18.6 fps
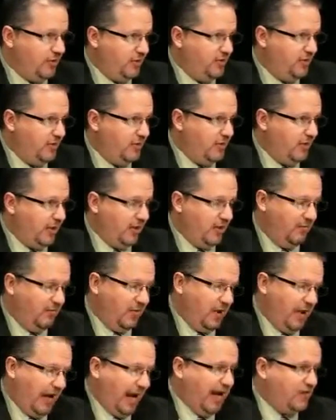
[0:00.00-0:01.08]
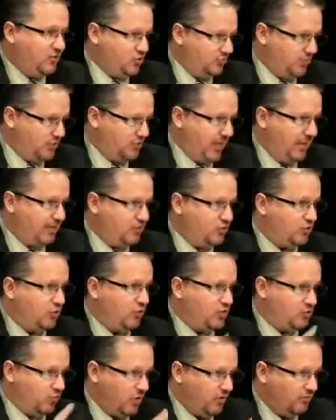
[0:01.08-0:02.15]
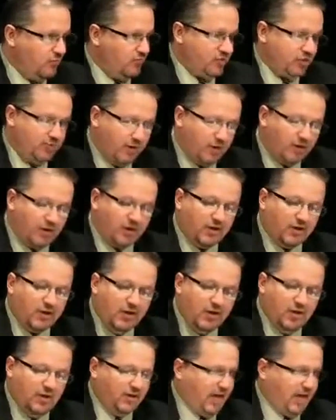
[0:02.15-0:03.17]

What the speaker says: The 8 German saboteurs, one of them was an American,